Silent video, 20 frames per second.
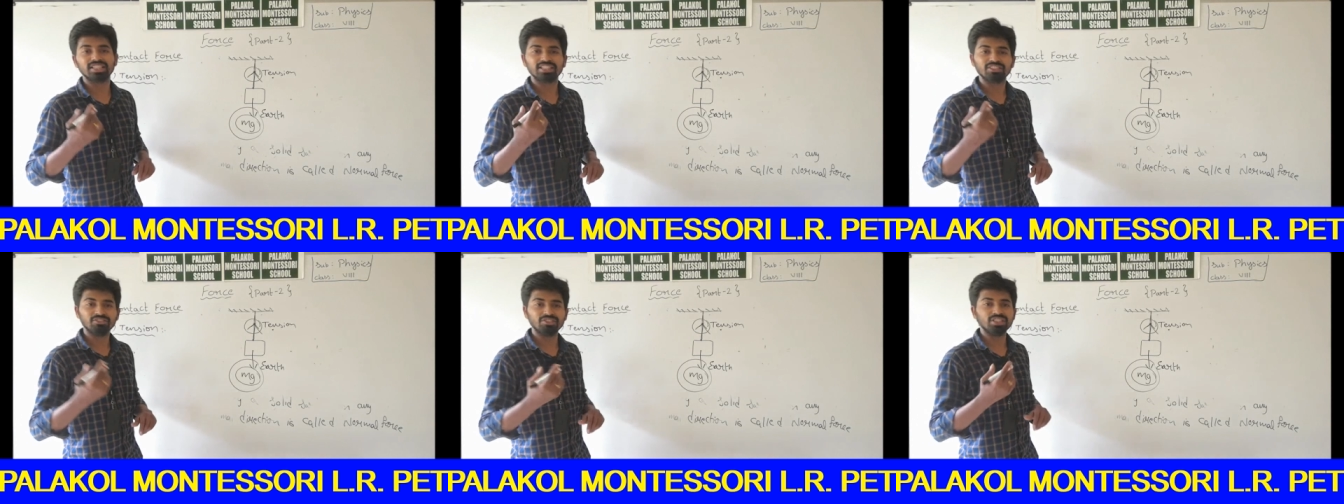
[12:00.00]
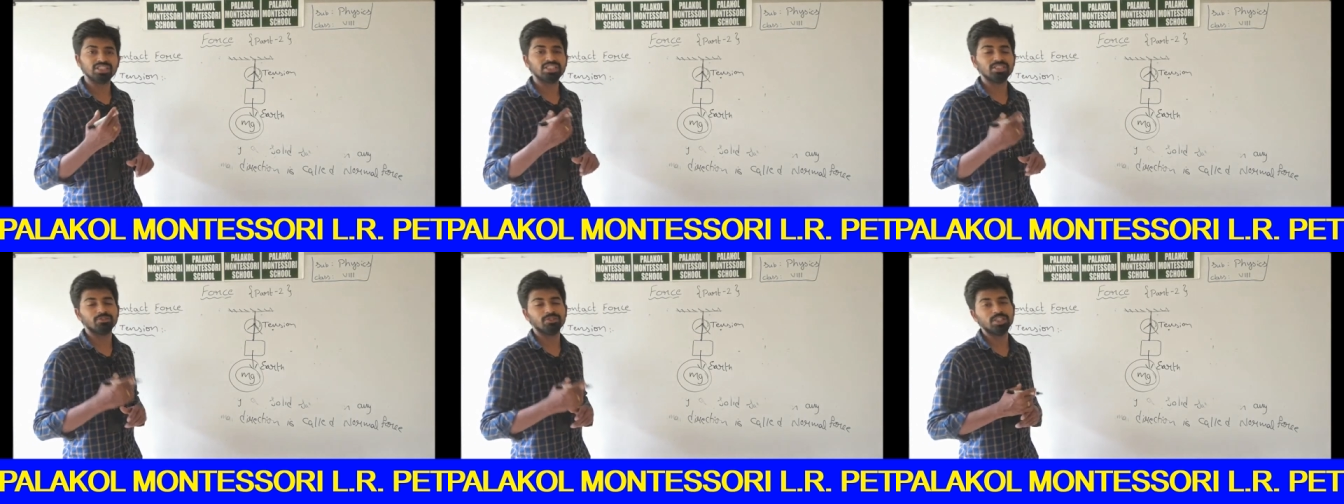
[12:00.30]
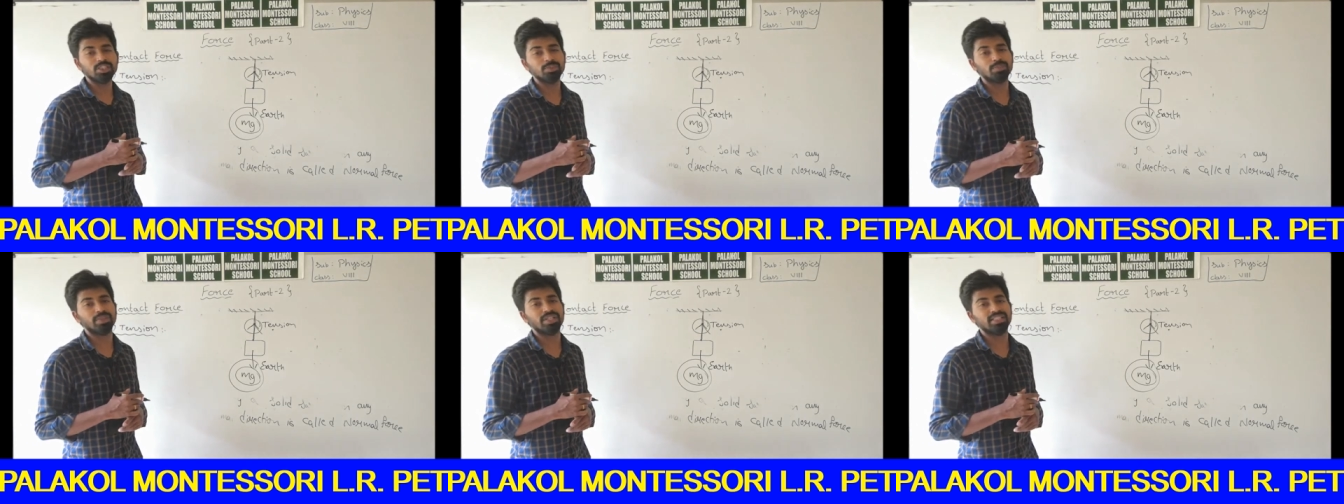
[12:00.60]

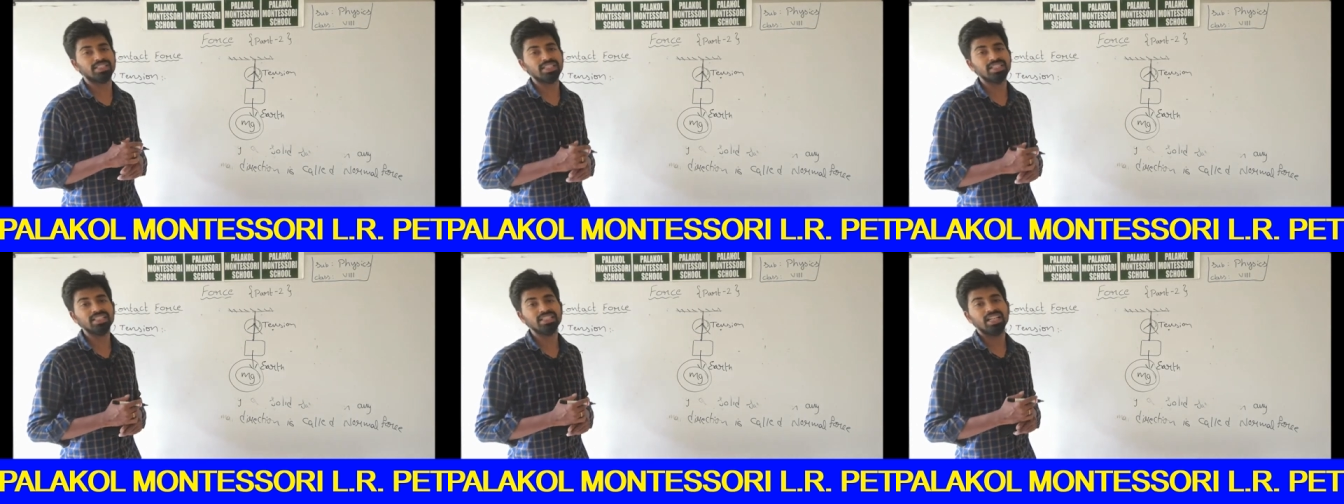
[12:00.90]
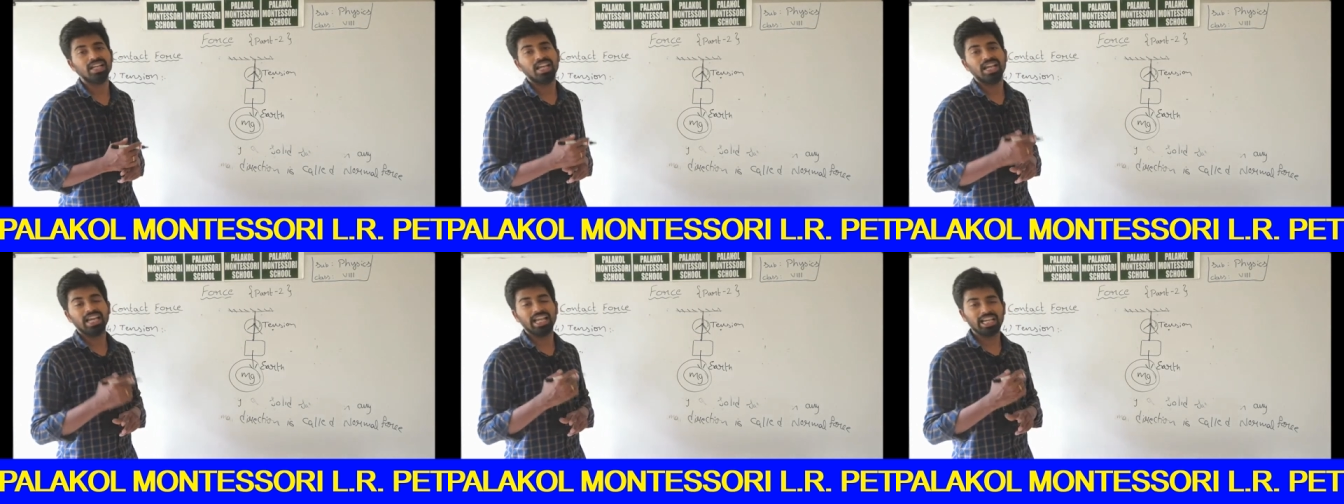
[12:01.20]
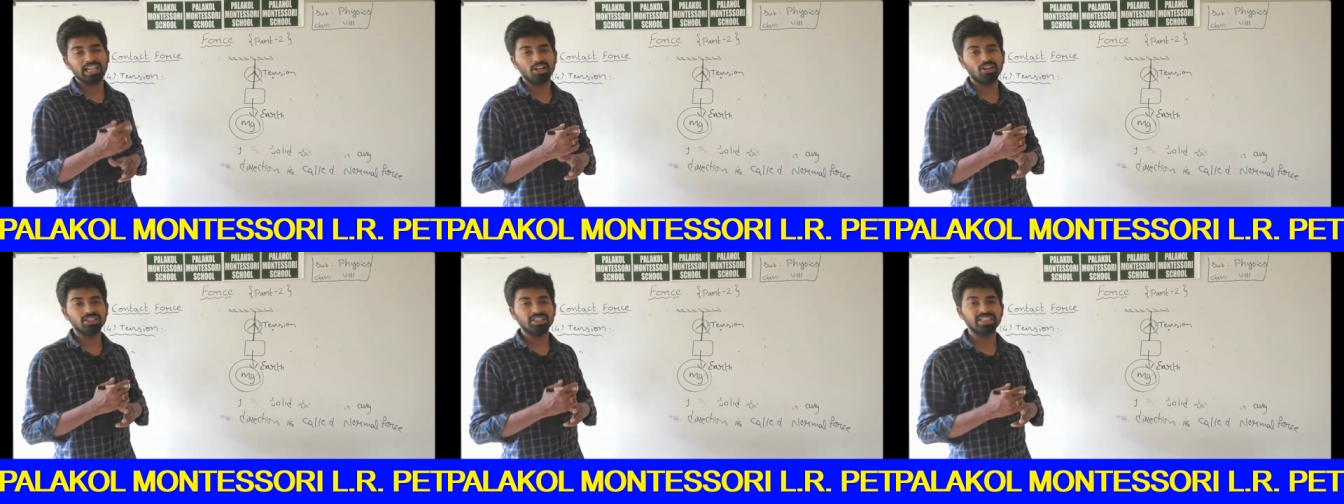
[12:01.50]
which present
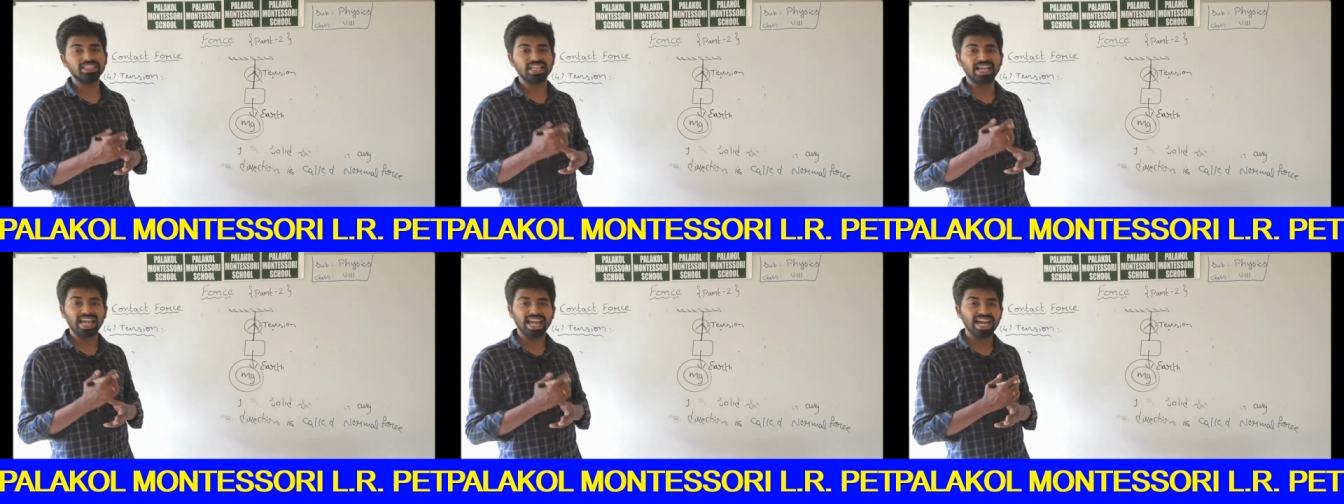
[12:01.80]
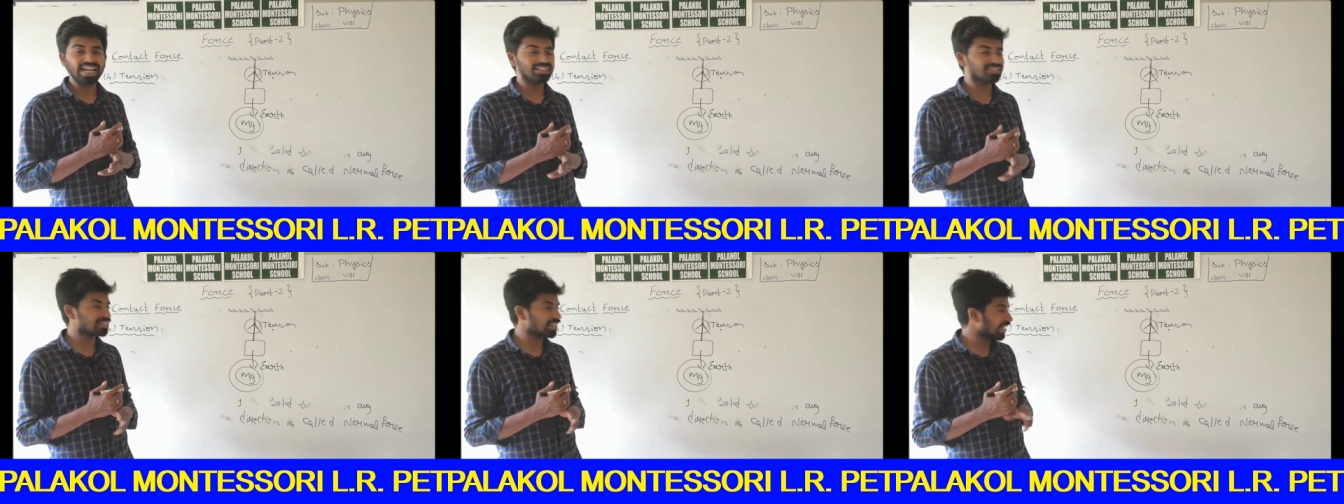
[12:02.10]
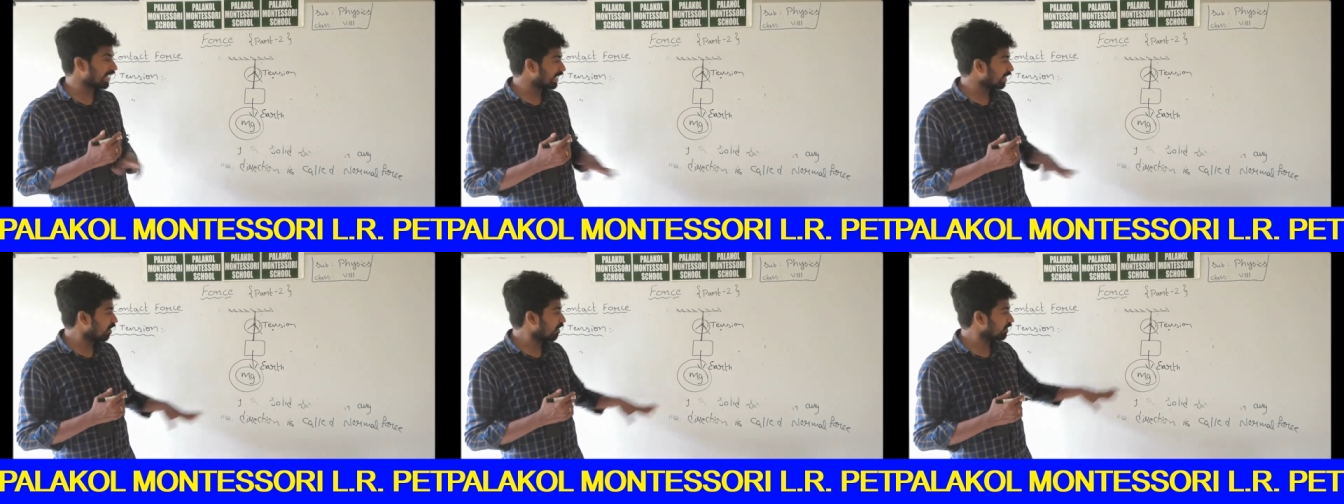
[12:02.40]
along that acts
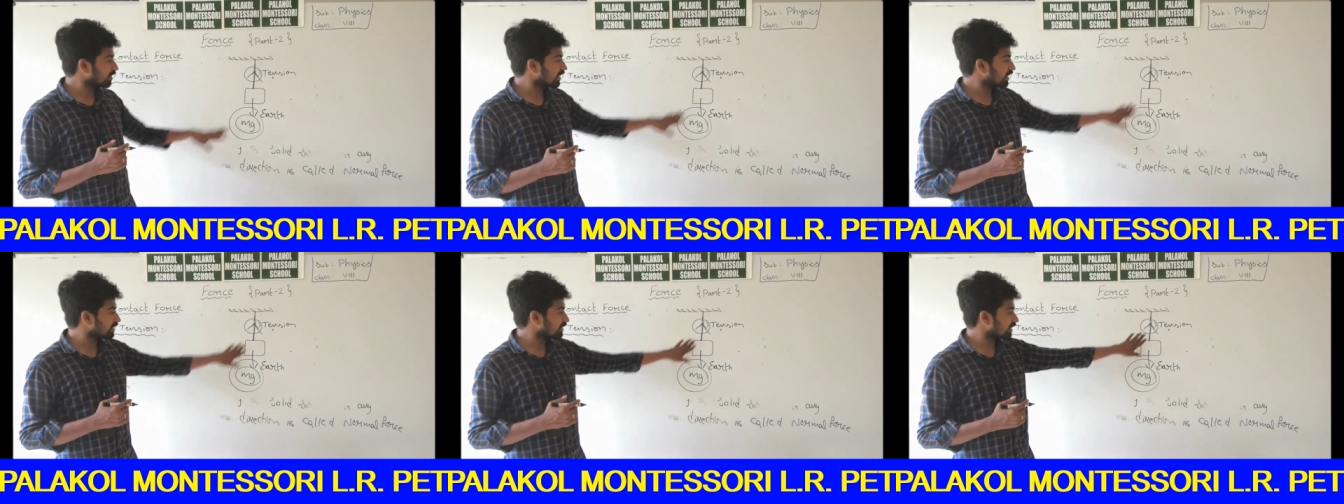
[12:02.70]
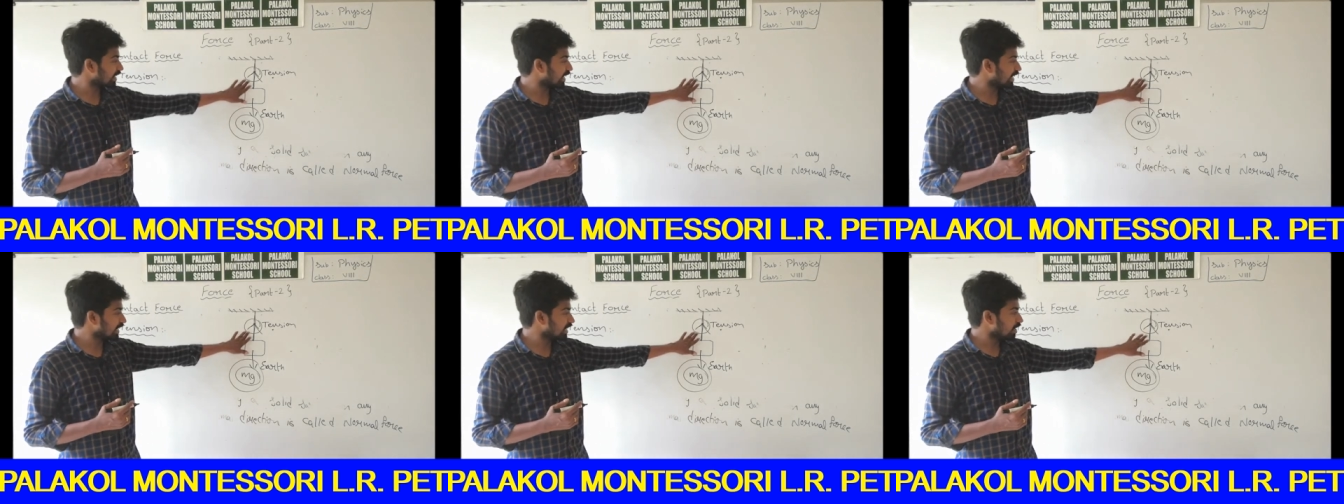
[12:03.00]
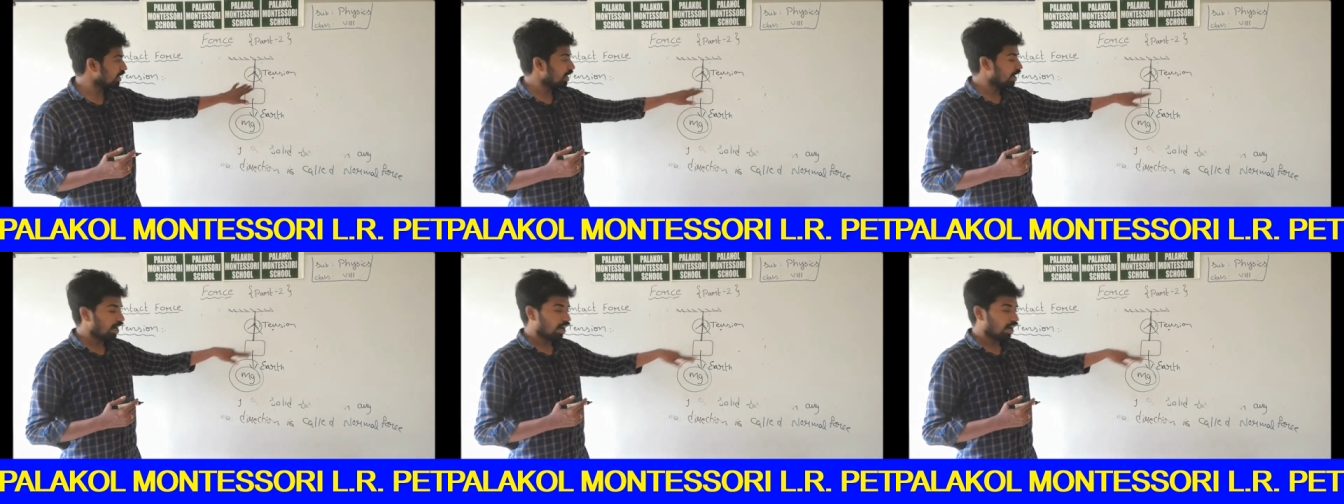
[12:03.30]
along the thread